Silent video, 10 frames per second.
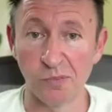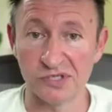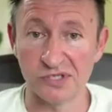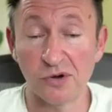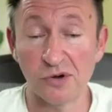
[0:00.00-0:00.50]

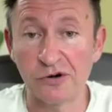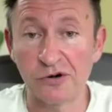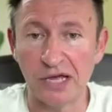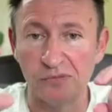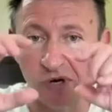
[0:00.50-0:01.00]
us say, okay,
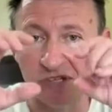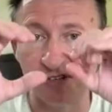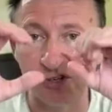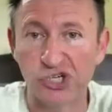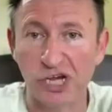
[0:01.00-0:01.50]
great, what's
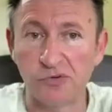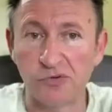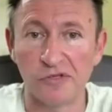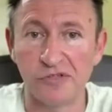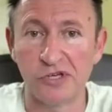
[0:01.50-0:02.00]
the
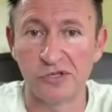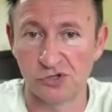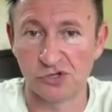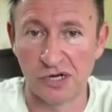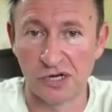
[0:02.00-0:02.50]
general thing you're
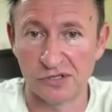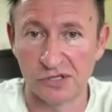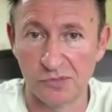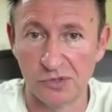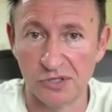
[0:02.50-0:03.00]
trying to
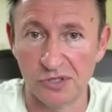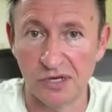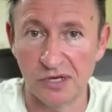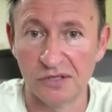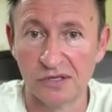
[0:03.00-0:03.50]

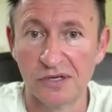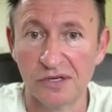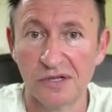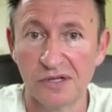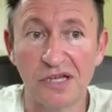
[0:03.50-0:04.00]
communicate?
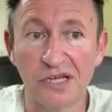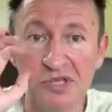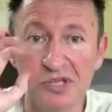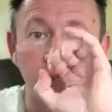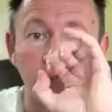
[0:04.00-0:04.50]
Let
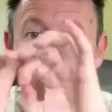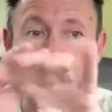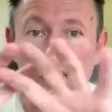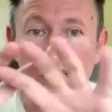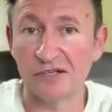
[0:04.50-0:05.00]
me then go
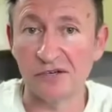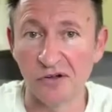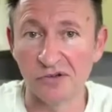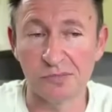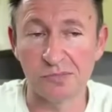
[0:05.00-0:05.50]
create
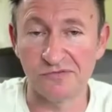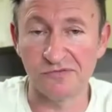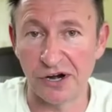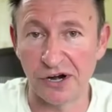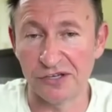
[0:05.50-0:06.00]
ultimate
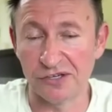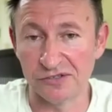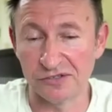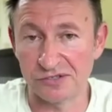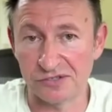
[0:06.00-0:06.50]

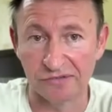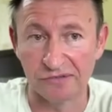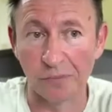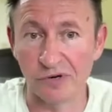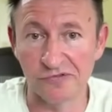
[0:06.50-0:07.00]
variants,
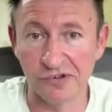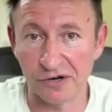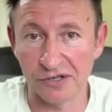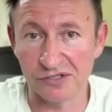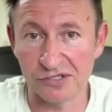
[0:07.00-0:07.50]
number of
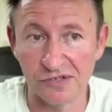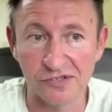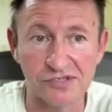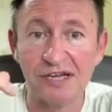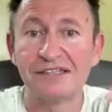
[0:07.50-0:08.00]
variants of
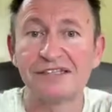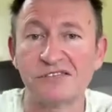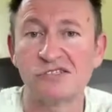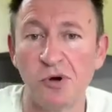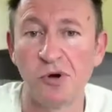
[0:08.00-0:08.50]
this,
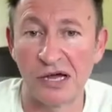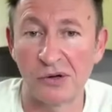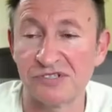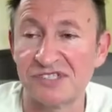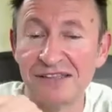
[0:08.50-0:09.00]
test them all
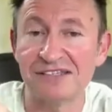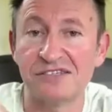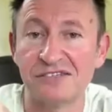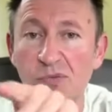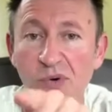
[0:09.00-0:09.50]
out and say, this
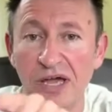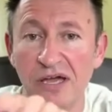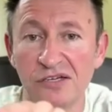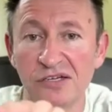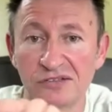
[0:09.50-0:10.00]
is the
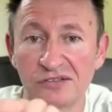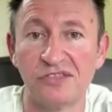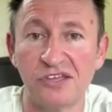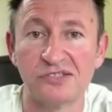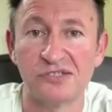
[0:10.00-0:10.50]
way that
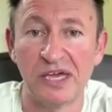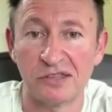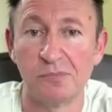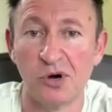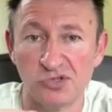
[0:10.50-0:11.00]
things make
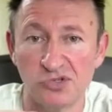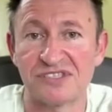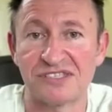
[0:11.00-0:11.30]
the most